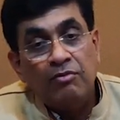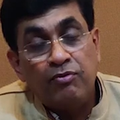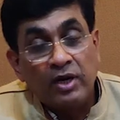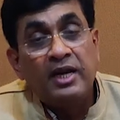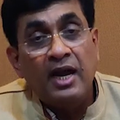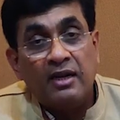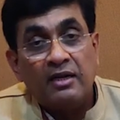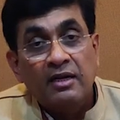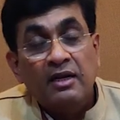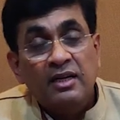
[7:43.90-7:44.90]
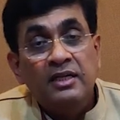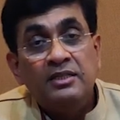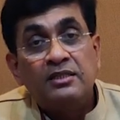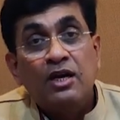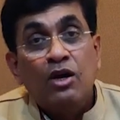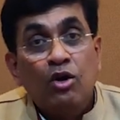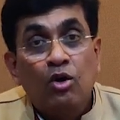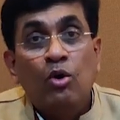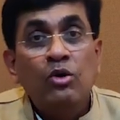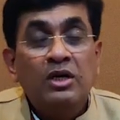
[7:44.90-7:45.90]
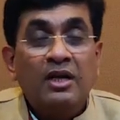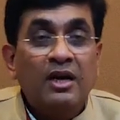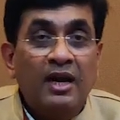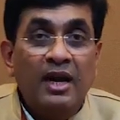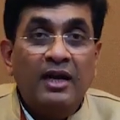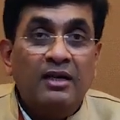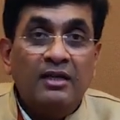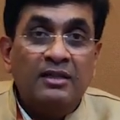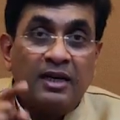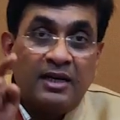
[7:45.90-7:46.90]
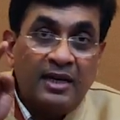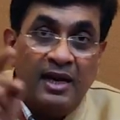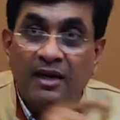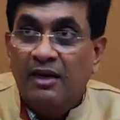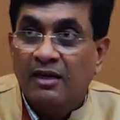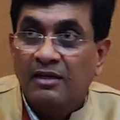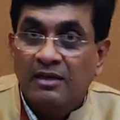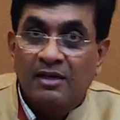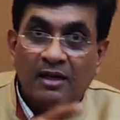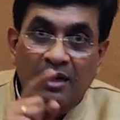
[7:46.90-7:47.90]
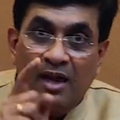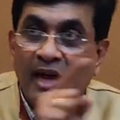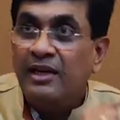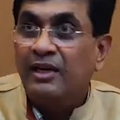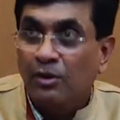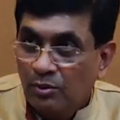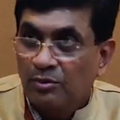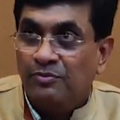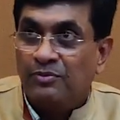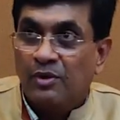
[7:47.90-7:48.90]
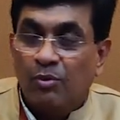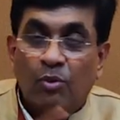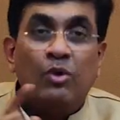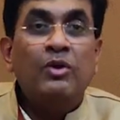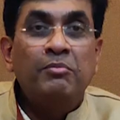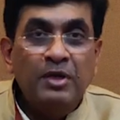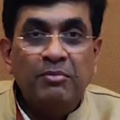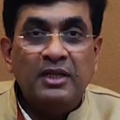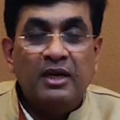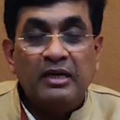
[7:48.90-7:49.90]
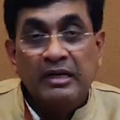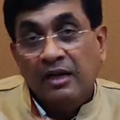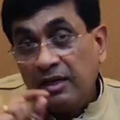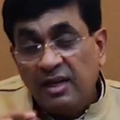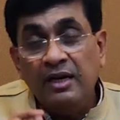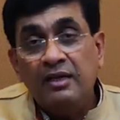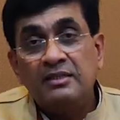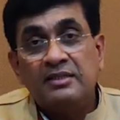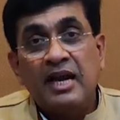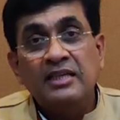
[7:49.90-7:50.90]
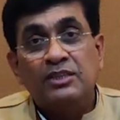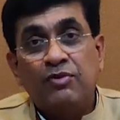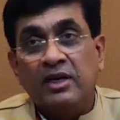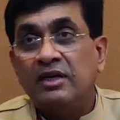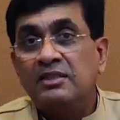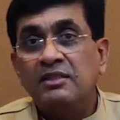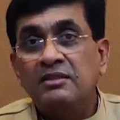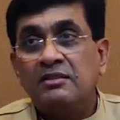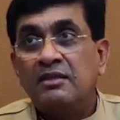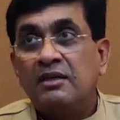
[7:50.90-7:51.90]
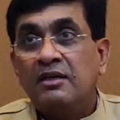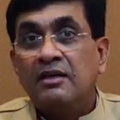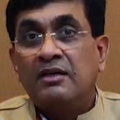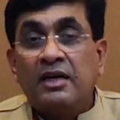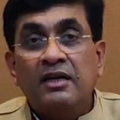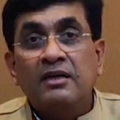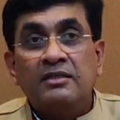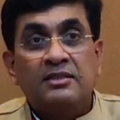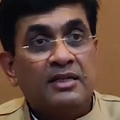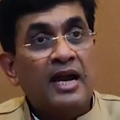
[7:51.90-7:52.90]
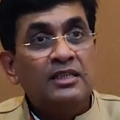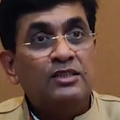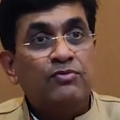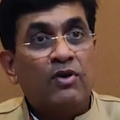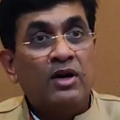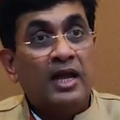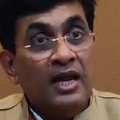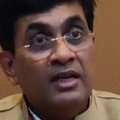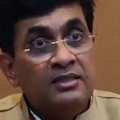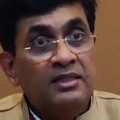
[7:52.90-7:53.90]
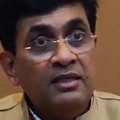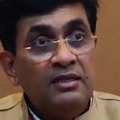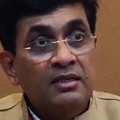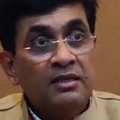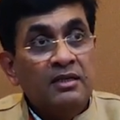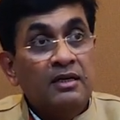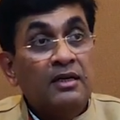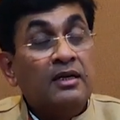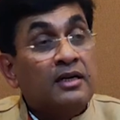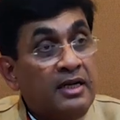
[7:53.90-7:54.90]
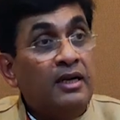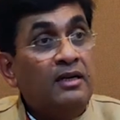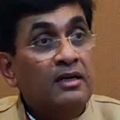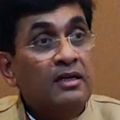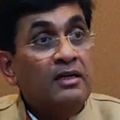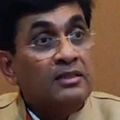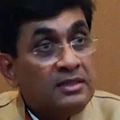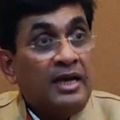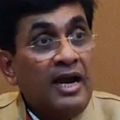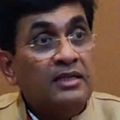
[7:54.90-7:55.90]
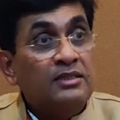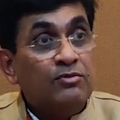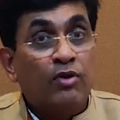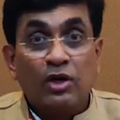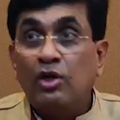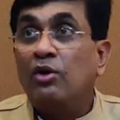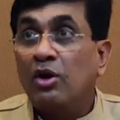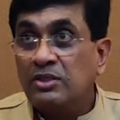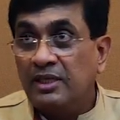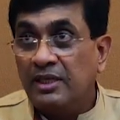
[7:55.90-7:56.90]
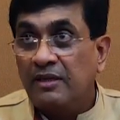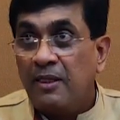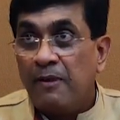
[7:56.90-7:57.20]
forget is, don't let the kid die in you. What do I mean by that? Kid stands for innocence. Kid stands for energy. Kid stands for curiosity.